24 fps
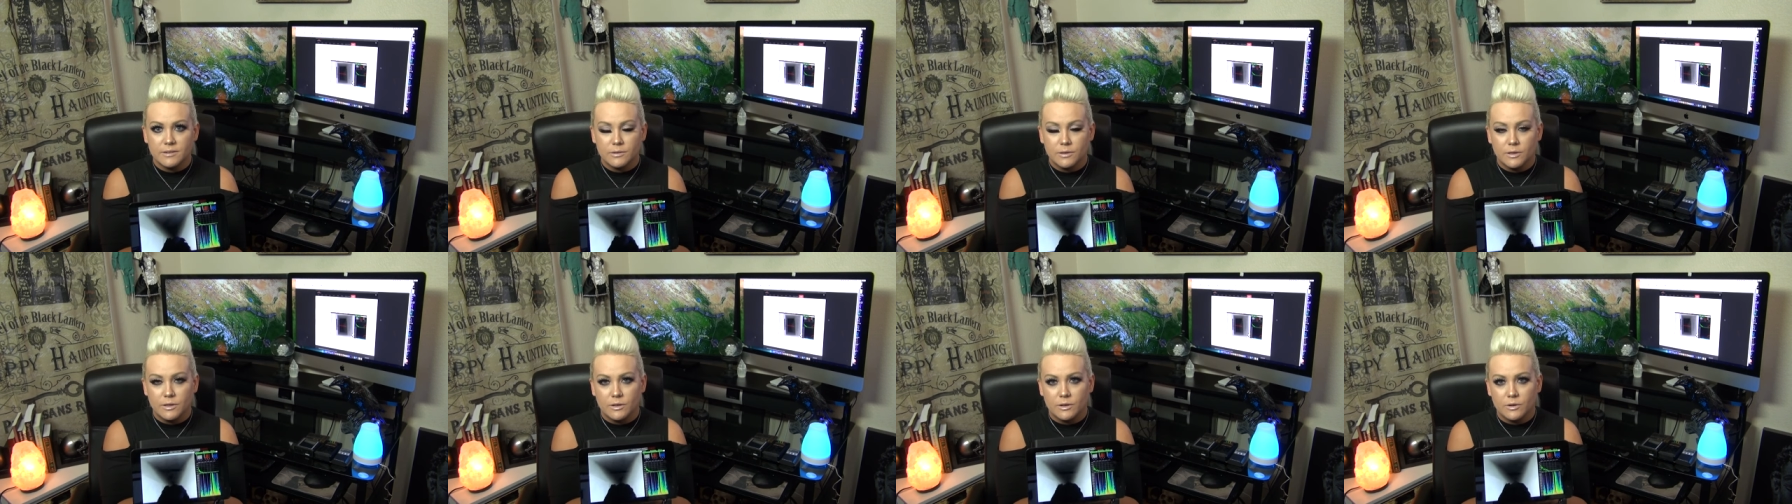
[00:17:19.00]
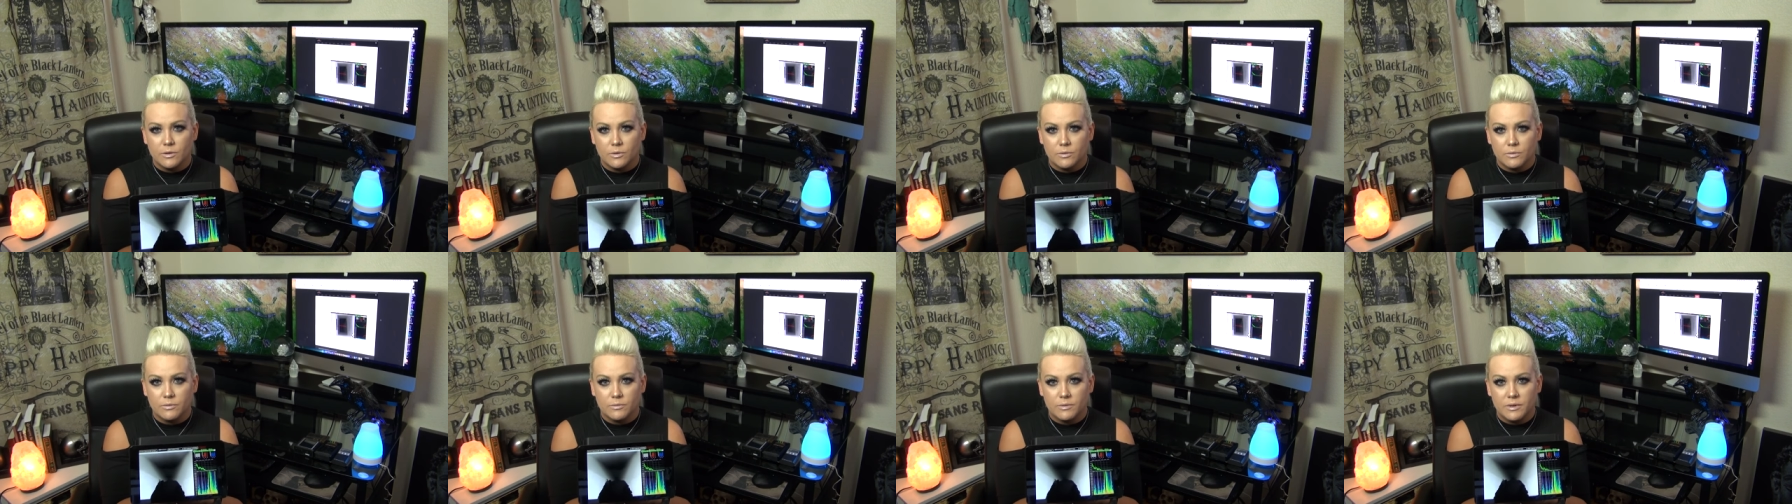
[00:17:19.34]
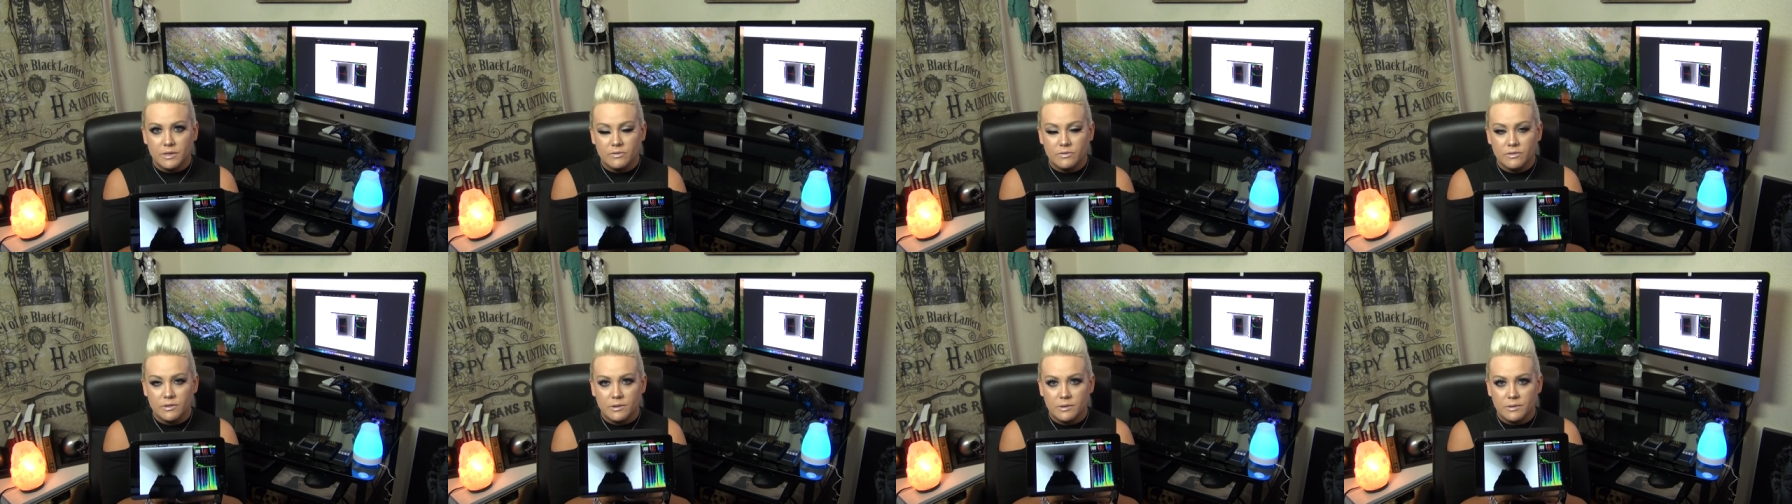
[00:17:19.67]
you know,
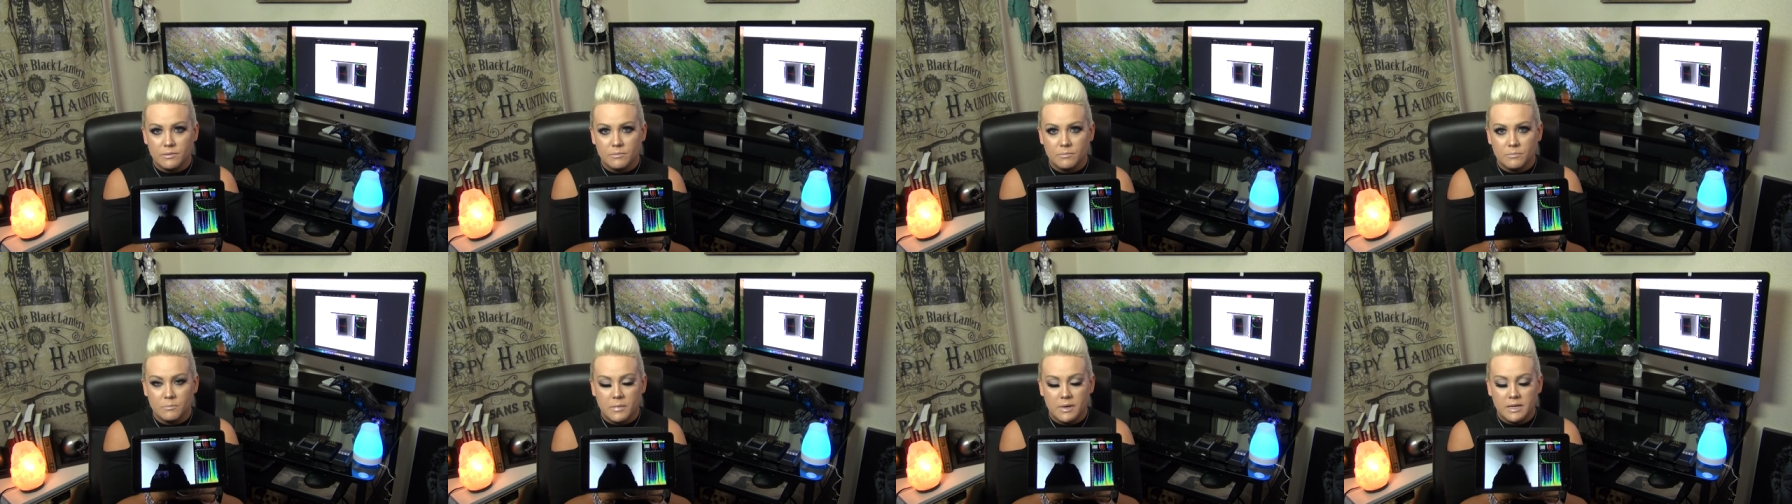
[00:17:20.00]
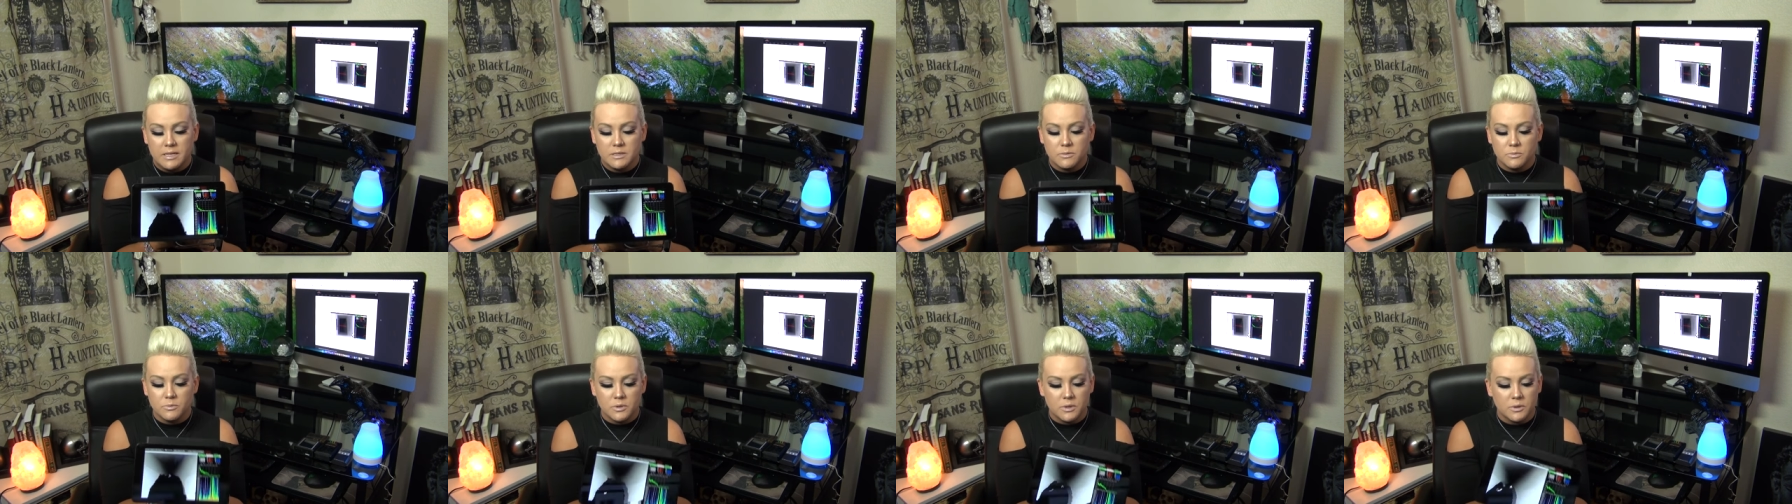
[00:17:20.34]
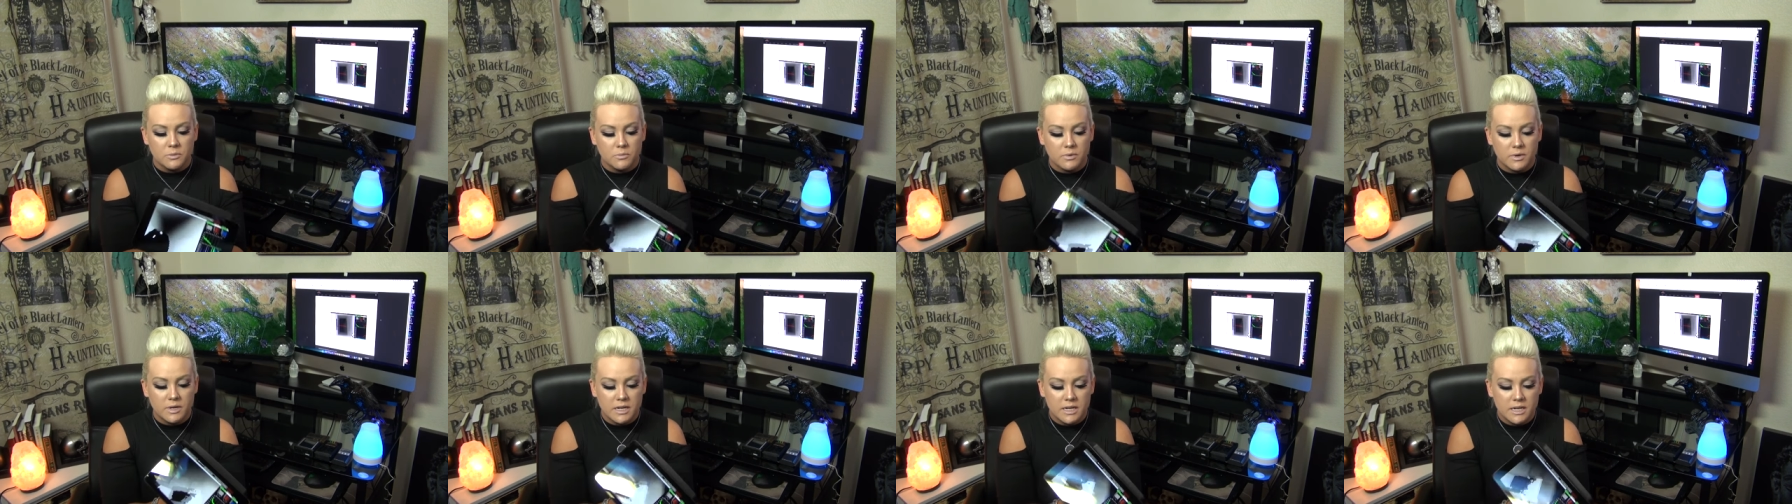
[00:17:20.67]
even mess with
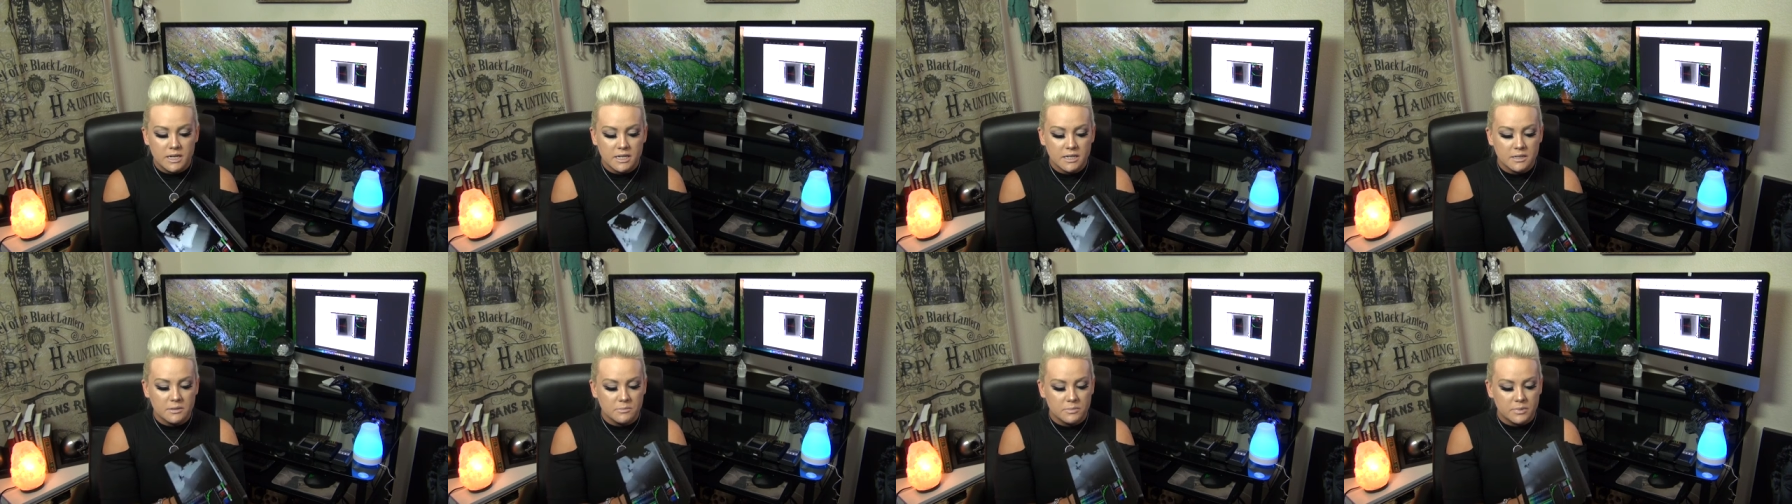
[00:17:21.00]
one,